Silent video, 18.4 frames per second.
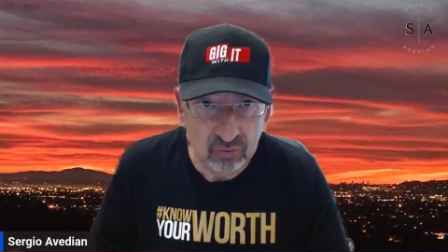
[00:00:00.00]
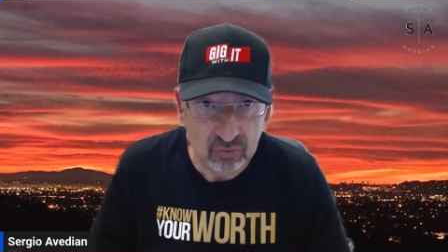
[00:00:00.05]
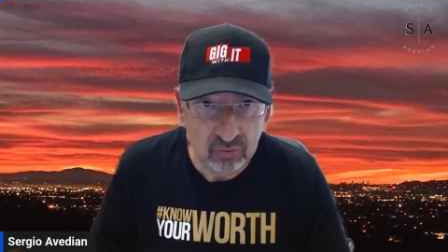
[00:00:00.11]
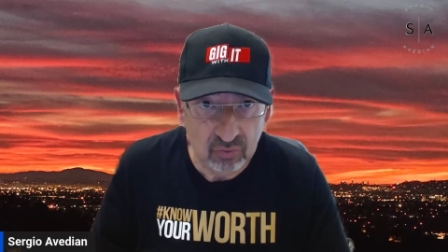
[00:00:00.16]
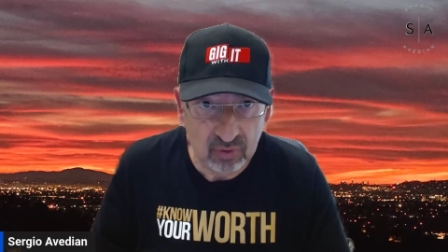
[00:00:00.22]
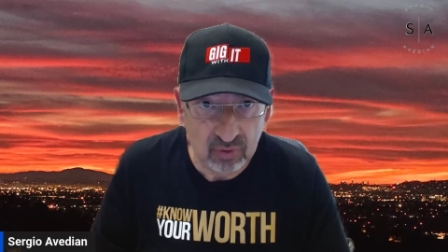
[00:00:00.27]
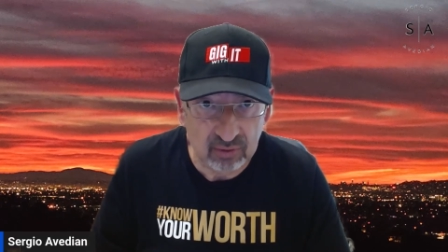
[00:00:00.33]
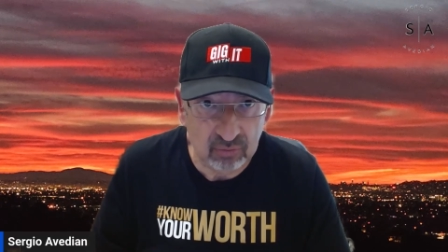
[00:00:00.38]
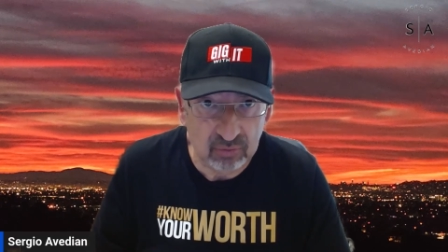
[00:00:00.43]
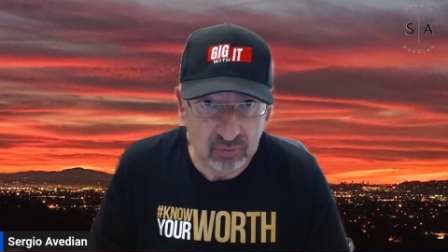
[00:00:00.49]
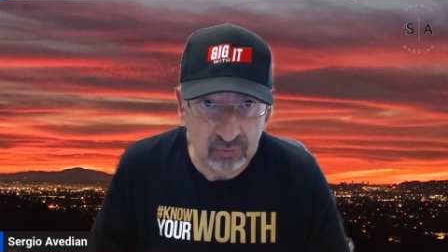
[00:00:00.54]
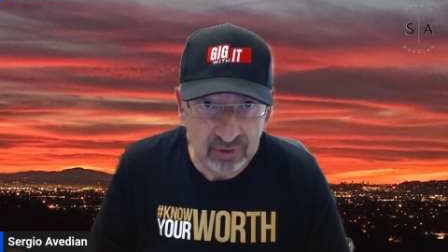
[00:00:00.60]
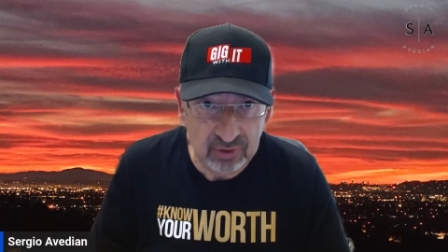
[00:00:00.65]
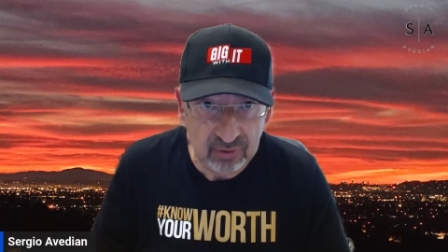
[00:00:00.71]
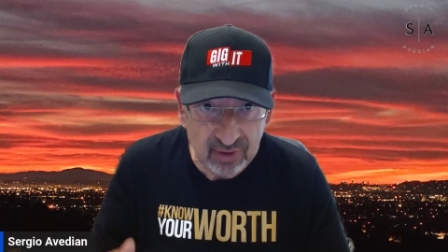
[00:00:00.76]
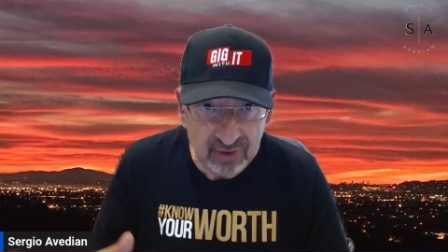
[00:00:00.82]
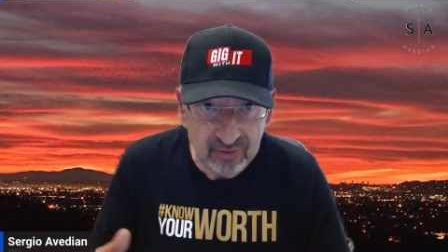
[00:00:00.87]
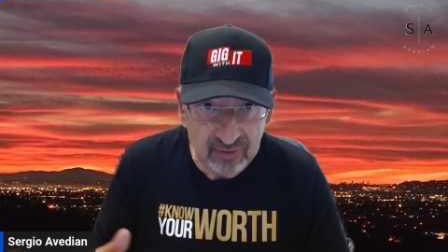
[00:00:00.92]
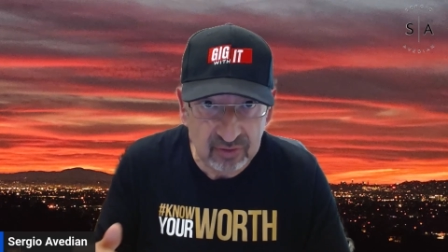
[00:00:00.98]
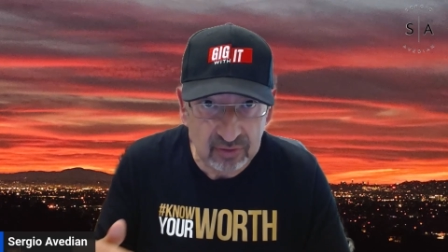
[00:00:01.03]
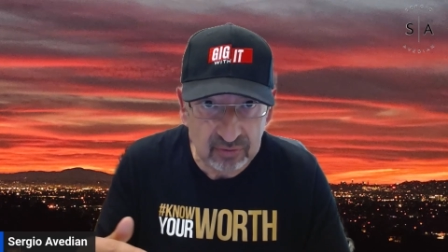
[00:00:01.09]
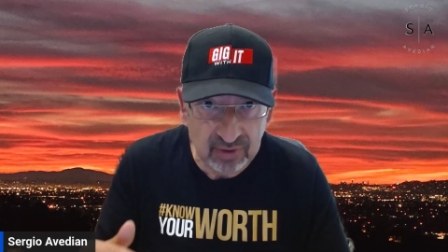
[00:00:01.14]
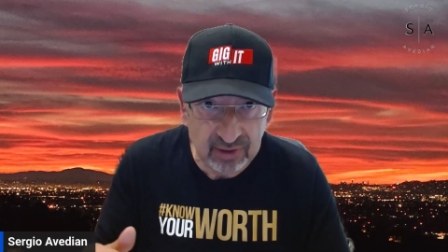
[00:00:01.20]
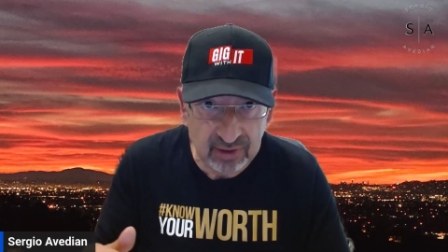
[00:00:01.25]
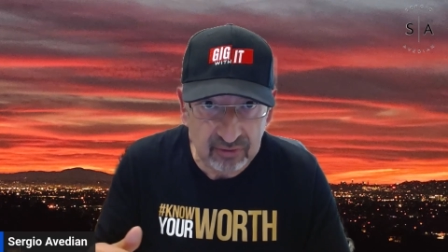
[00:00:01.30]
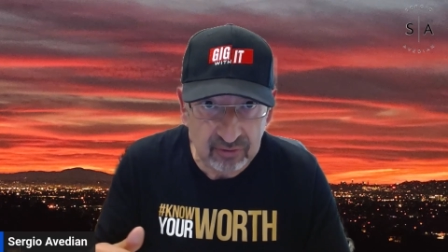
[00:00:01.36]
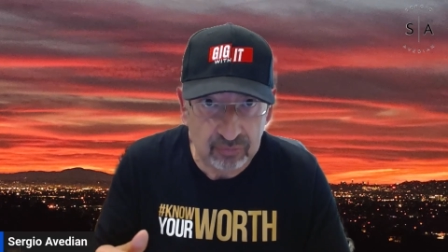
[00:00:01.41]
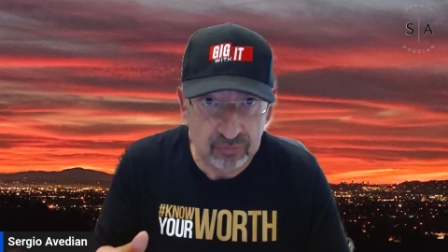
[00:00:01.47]
Well, when we raised the
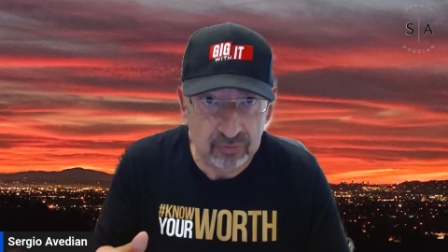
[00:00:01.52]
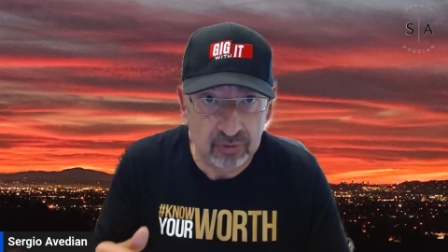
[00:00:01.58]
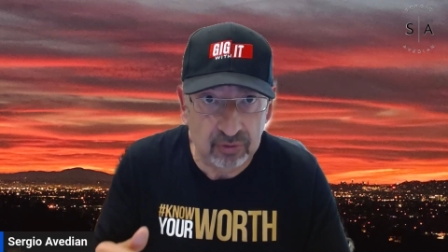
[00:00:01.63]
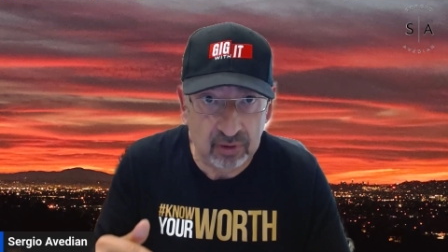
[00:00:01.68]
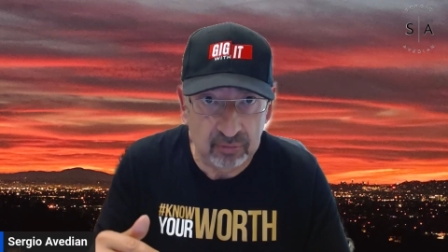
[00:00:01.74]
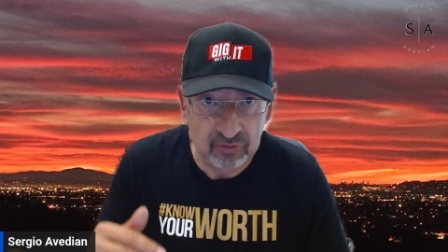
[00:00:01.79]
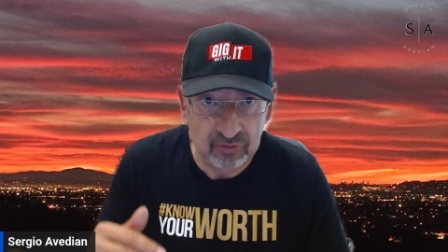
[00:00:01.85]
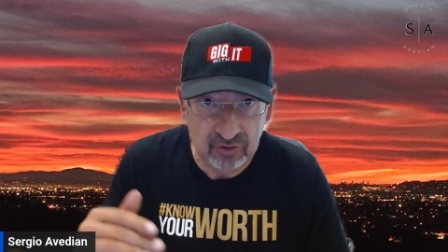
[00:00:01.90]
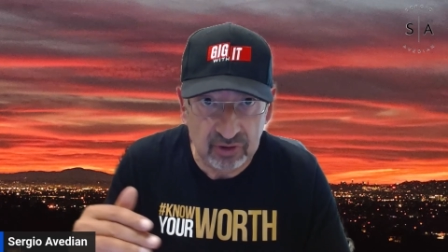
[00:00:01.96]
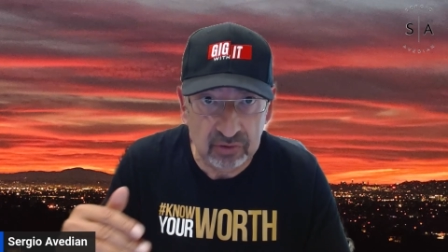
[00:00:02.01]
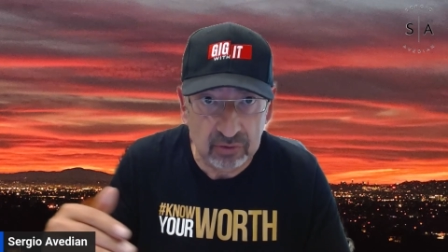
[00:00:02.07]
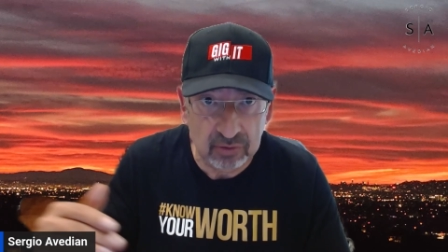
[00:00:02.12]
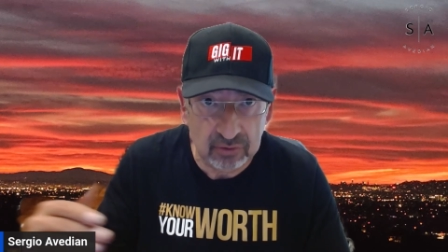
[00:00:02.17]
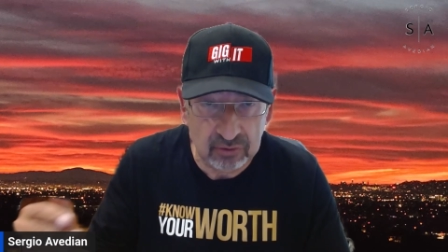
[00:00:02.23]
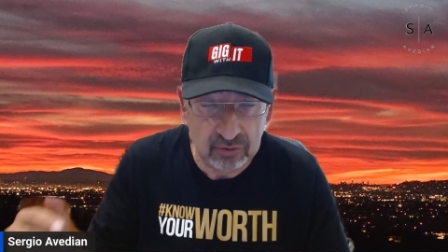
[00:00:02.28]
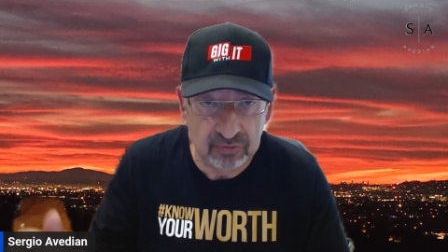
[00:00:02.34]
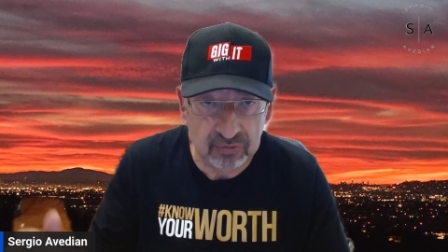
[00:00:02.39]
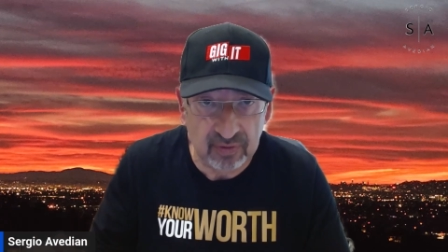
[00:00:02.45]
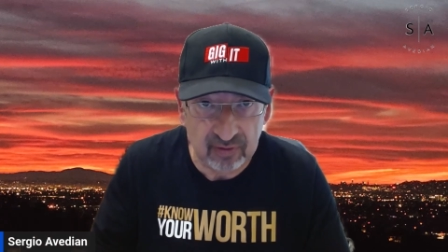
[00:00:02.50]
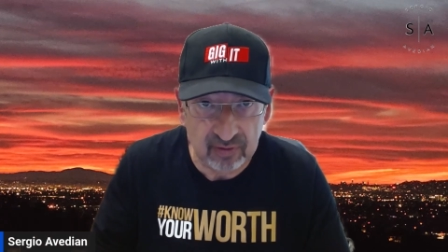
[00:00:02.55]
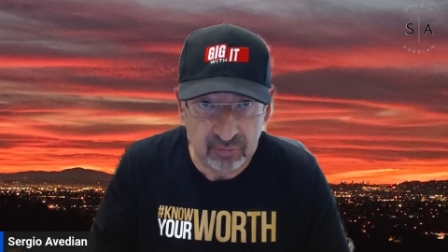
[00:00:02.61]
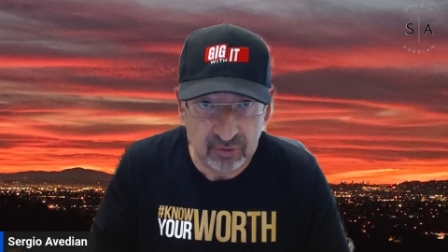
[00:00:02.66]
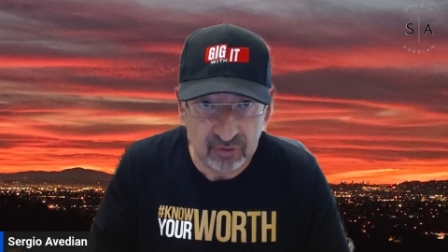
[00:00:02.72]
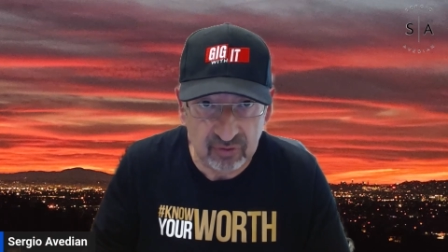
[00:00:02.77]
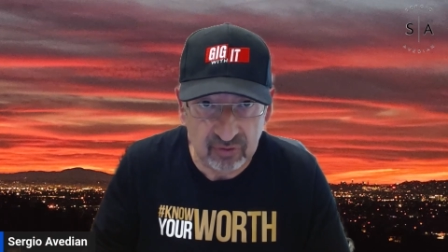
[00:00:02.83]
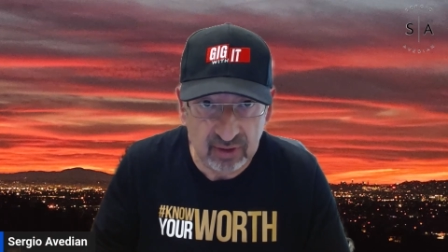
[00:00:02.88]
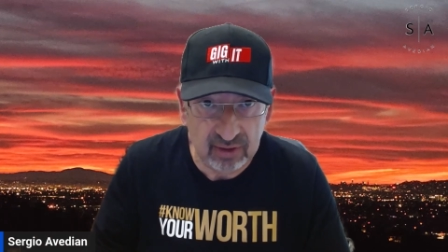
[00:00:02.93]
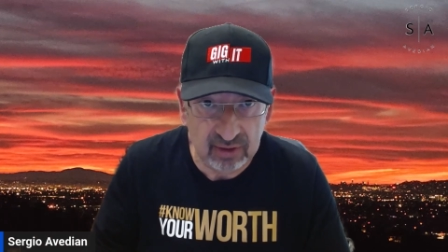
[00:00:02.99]
rates from 0 to
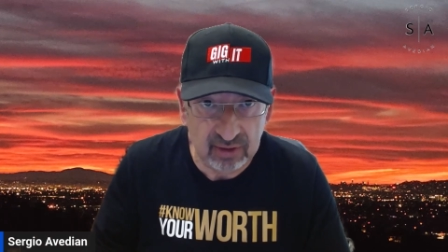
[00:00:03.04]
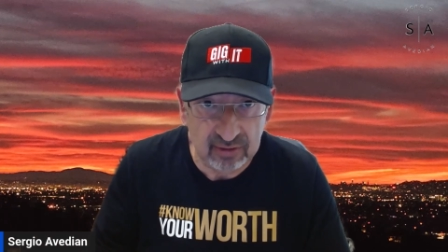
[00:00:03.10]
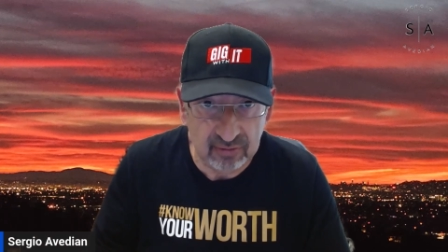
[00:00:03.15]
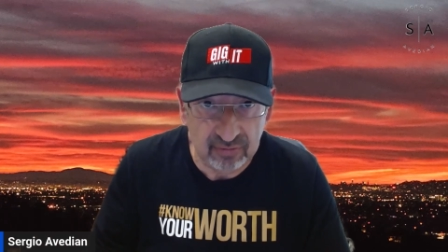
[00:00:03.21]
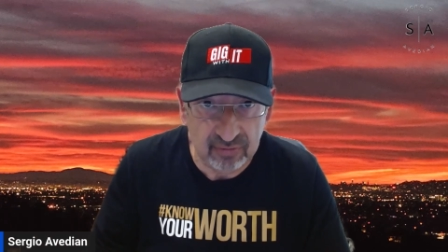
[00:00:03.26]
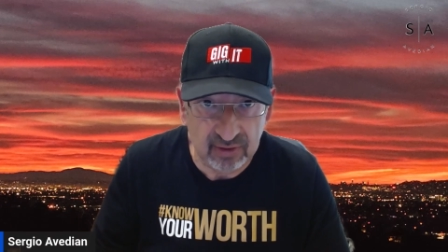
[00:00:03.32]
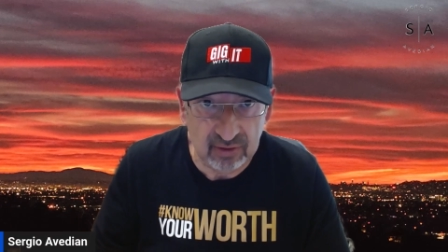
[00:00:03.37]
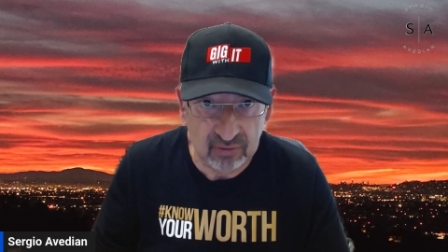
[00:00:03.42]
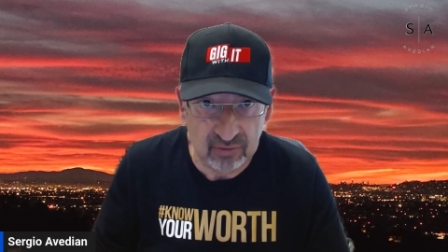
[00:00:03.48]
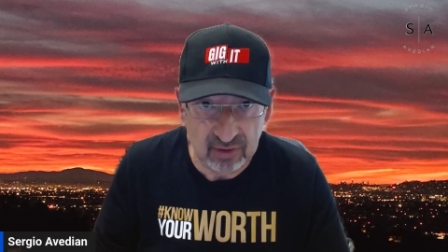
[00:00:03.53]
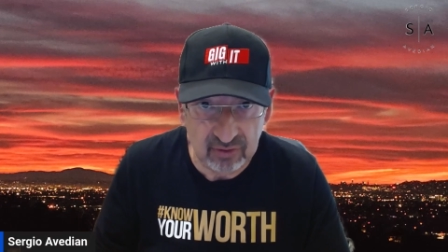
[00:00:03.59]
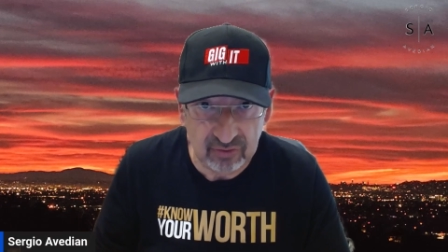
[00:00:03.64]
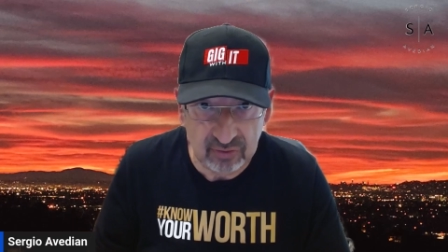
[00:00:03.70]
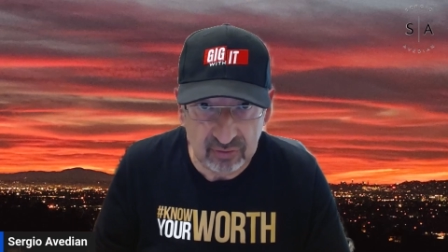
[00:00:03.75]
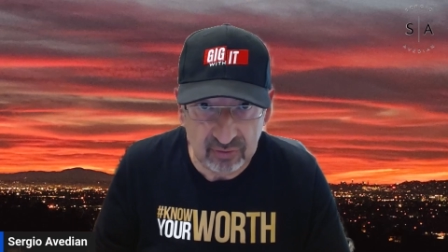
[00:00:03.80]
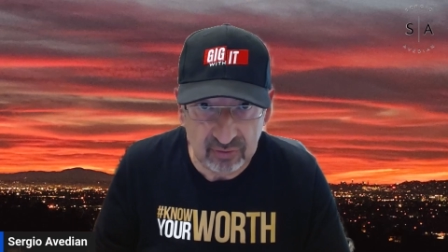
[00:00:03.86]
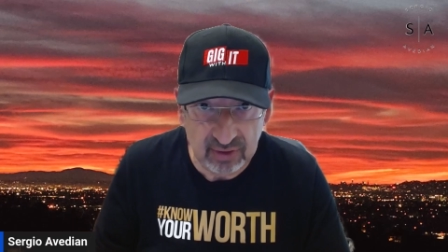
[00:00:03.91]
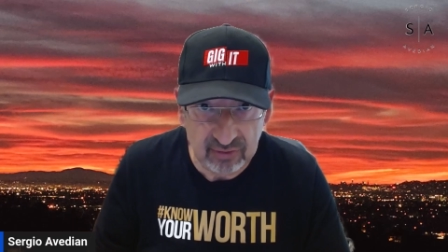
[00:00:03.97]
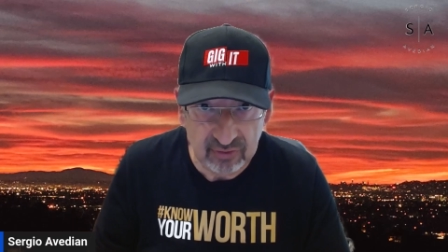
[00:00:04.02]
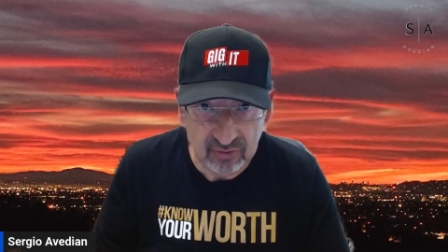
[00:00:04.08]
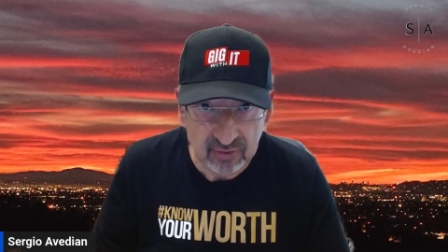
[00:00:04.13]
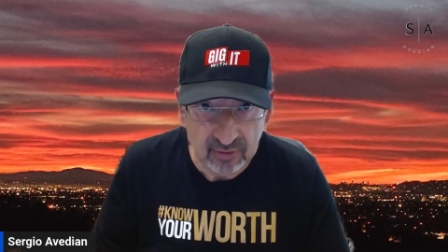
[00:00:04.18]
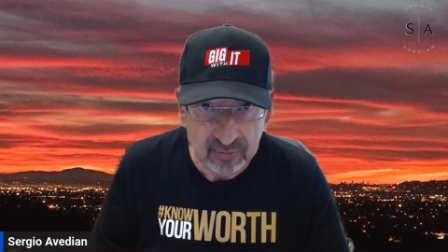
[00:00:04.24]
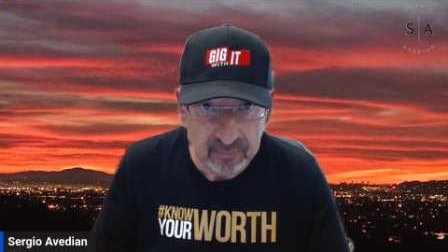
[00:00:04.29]
5%, the Fed raised the rates,